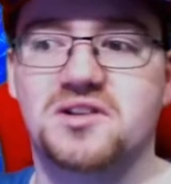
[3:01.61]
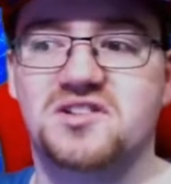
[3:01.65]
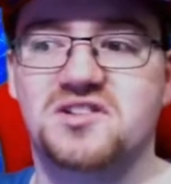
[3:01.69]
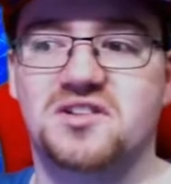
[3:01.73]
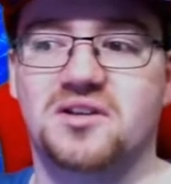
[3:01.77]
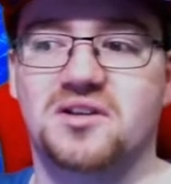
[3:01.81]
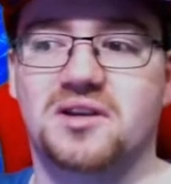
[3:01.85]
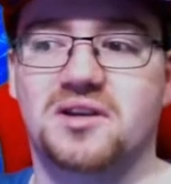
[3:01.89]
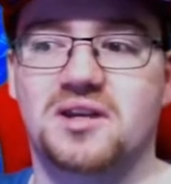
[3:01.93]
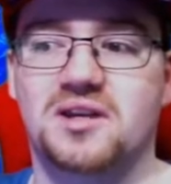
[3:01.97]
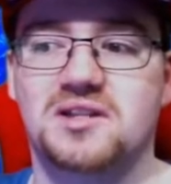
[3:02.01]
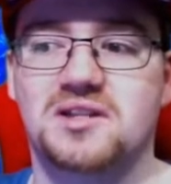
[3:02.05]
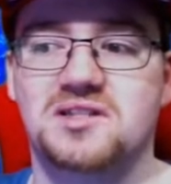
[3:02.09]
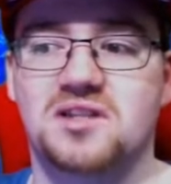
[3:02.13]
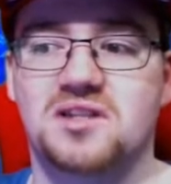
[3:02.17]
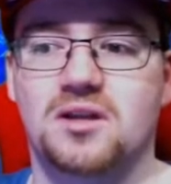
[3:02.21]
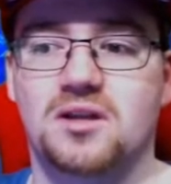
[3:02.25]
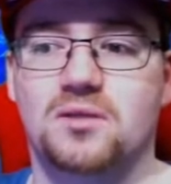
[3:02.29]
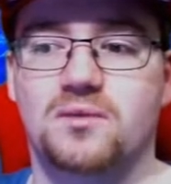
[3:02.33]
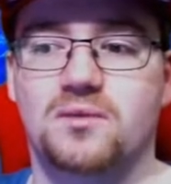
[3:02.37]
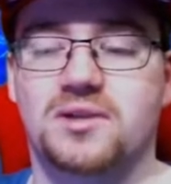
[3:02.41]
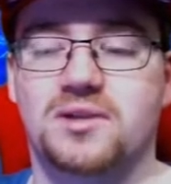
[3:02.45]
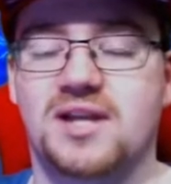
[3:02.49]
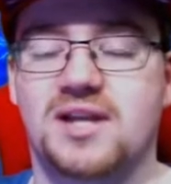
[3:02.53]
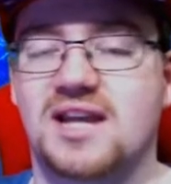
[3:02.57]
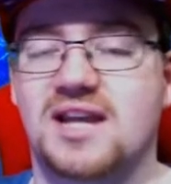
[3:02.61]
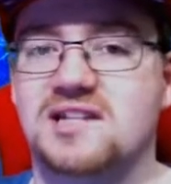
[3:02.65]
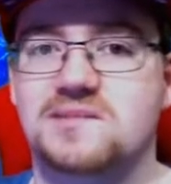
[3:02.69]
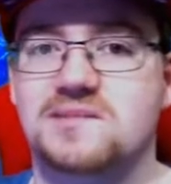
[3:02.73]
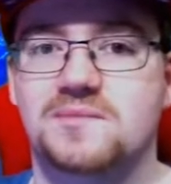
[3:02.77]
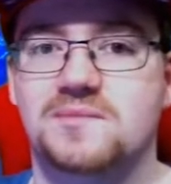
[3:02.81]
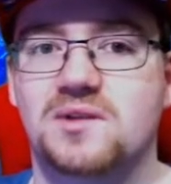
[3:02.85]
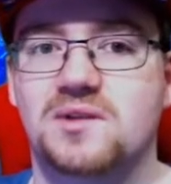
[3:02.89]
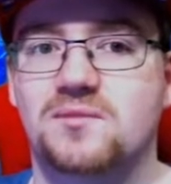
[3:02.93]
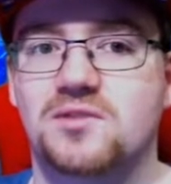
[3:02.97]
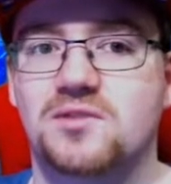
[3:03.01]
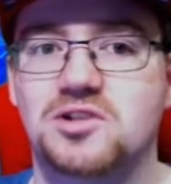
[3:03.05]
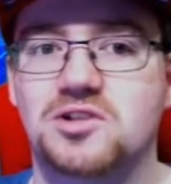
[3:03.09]
Circuit is the only one that hasn't
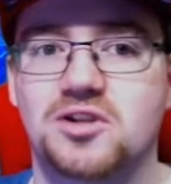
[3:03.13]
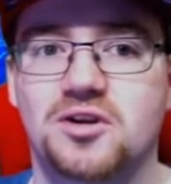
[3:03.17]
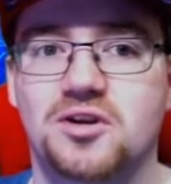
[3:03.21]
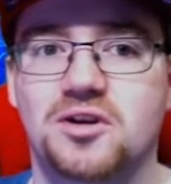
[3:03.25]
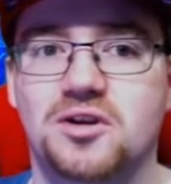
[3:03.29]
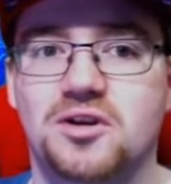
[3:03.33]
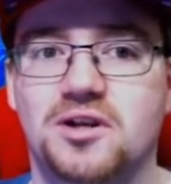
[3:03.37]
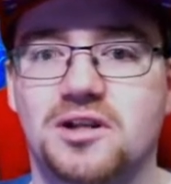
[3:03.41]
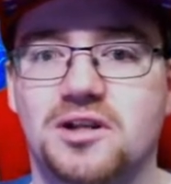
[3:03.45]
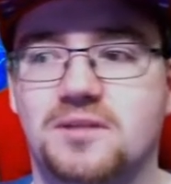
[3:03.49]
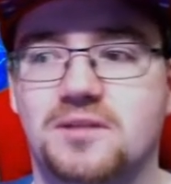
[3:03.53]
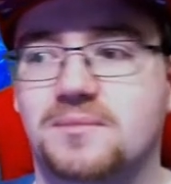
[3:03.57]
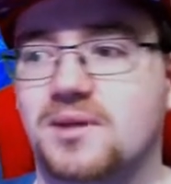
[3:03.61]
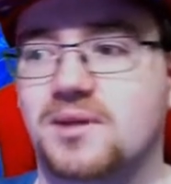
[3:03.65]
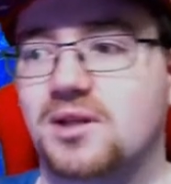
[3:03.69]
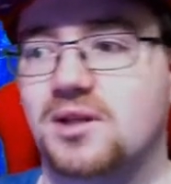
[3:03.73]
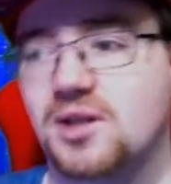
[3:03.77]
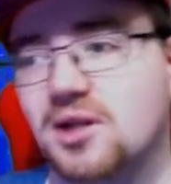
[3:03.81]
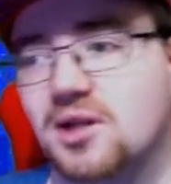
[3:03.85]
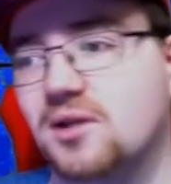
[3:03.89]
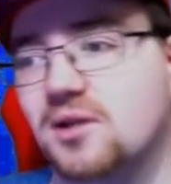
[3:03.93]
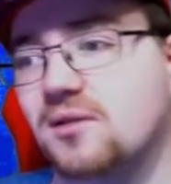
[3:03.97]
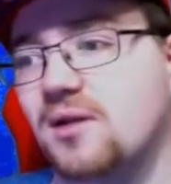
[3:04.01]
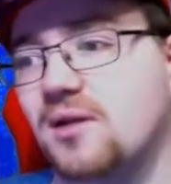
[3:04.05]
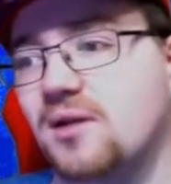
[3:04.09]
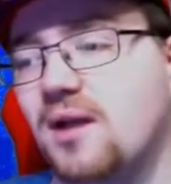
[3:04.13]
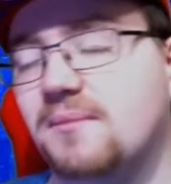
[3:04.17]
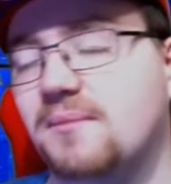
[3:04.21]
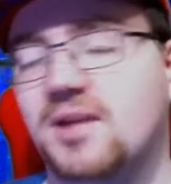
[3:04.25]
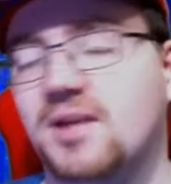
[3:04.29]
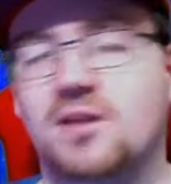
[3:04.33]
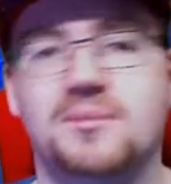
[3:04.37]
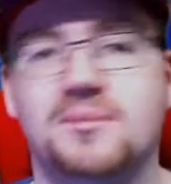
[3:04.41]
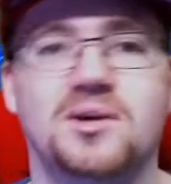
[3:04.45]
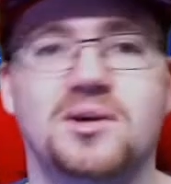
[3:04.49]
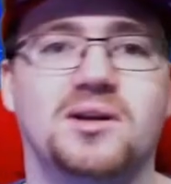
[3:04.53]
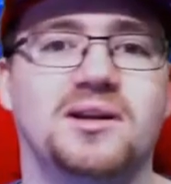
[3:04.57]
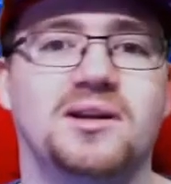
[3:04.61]
been returned. But, you know, I mean,
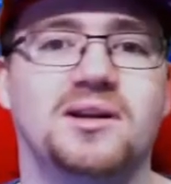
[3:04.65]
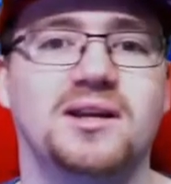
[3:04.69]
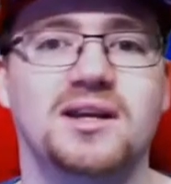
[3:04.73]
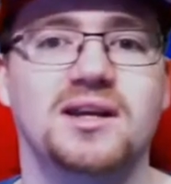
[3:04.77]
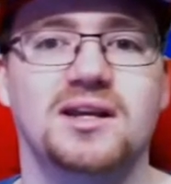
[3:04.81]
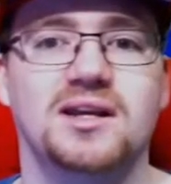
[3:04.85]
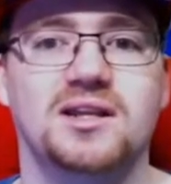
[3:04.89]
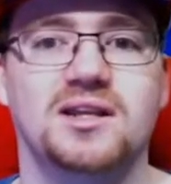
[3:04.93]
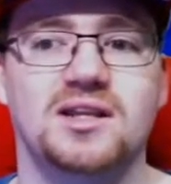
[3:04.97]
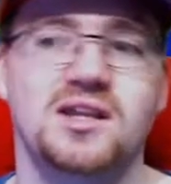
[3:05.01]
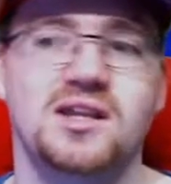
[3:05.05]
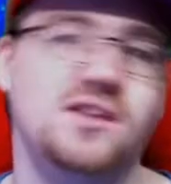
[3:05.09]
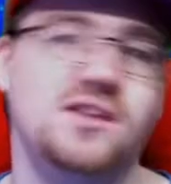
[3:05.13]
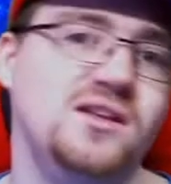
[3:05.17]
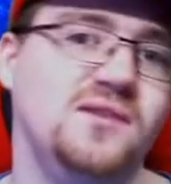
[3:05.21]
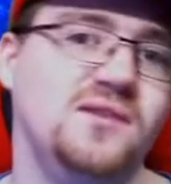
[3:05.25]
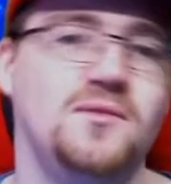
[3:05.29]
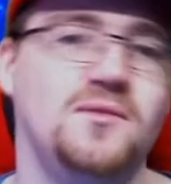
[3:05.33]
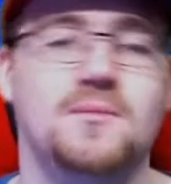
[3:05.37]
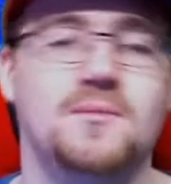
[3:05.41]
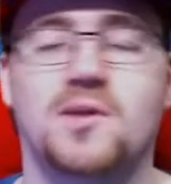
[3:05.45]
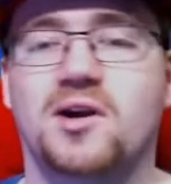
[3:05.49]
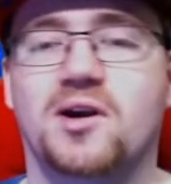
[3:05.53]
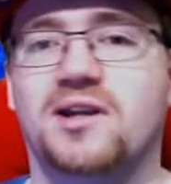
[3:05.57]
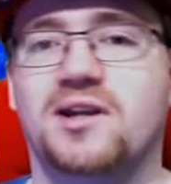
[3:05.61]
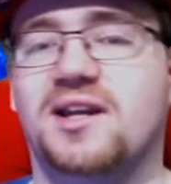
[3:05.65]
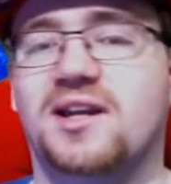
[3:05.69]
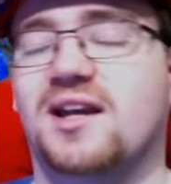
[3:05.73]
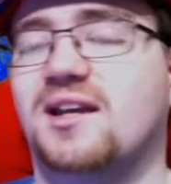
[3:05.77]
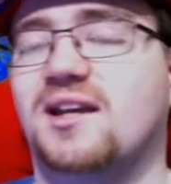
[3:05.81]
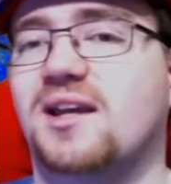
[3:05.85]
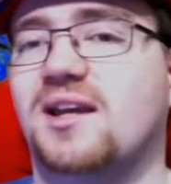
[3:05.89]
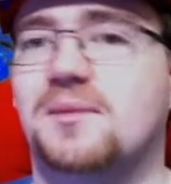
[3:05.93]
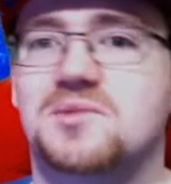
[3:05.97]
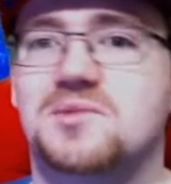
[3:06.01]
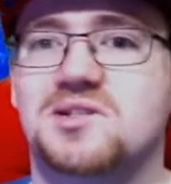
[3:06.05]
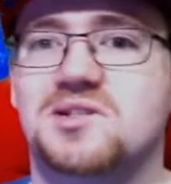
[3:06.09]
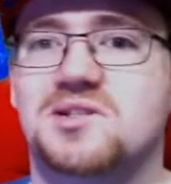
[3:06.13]
come on. In different Mario Kart
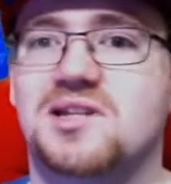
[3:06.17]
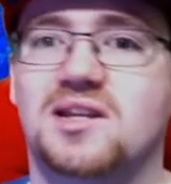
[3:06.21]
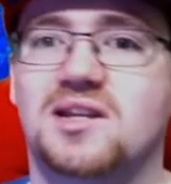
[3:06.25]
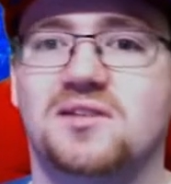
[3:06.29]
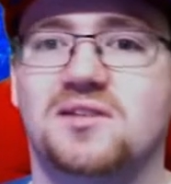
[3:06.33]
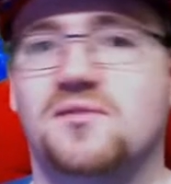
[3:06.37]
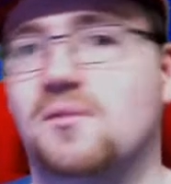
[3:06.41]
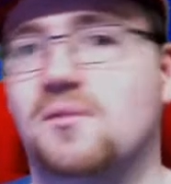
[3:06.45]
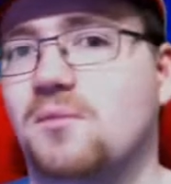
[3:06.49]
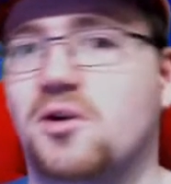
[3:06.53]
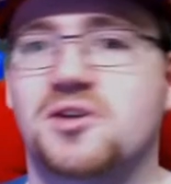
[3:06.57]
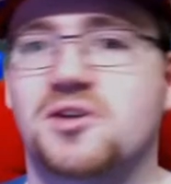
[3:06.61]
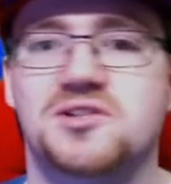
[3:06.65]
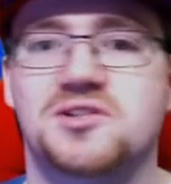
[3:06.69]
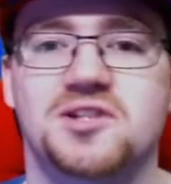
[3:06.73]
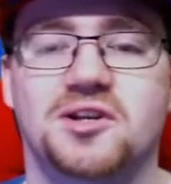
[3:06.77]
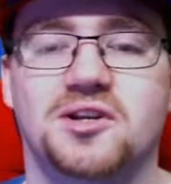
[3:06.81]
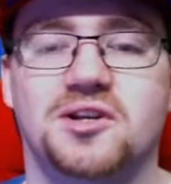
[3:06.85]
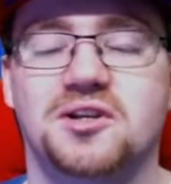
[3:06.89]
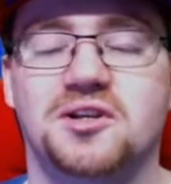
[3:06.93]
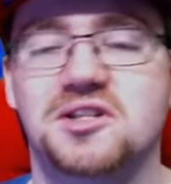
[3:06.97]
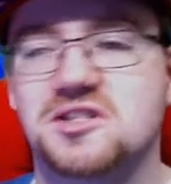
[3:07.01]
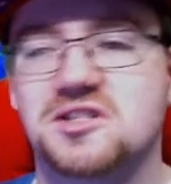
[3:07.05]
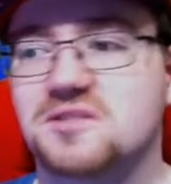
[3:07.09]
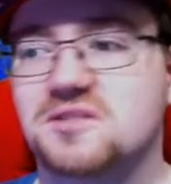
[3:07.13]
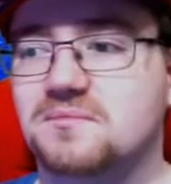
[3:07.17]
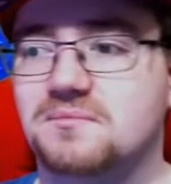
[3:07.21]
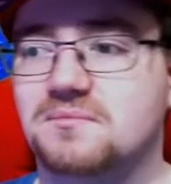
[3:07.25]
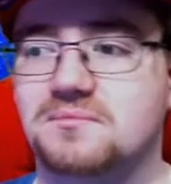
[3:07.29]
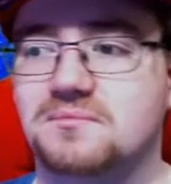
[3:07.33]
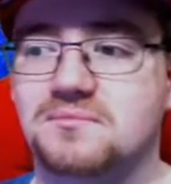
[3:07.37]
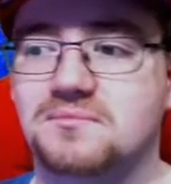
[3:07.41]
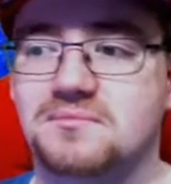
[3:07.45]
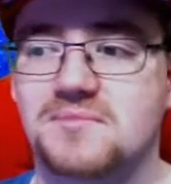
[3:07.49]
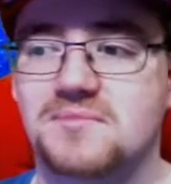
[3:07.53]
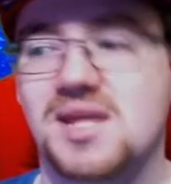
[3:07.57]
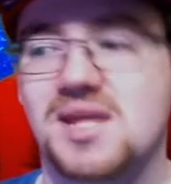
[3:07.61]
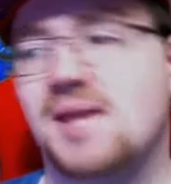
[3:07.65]
games, is like different Mario Circuits.
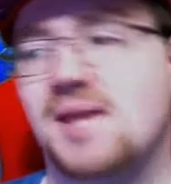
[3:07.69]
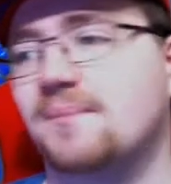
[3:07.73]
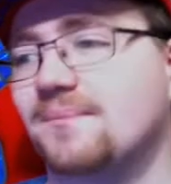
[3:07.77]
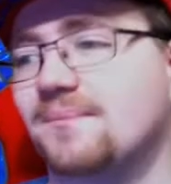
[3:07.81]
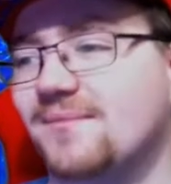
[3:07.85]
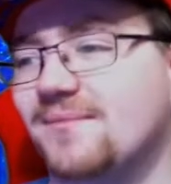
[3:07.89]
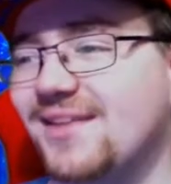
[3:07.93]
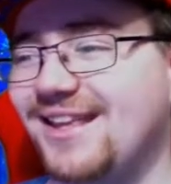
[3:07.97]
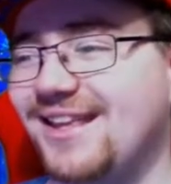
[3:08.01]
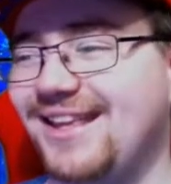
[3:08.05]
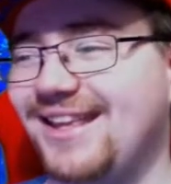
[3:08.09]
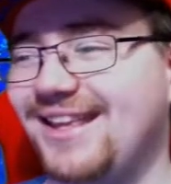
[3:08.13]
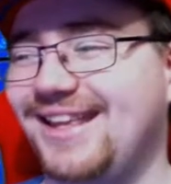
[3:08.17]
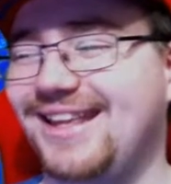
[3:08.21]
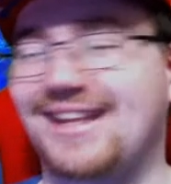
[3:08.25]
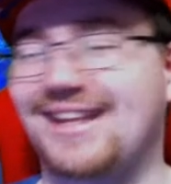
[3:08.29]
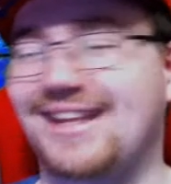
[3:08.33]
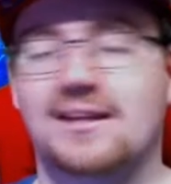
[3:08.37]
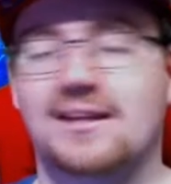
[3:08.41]
Yeah.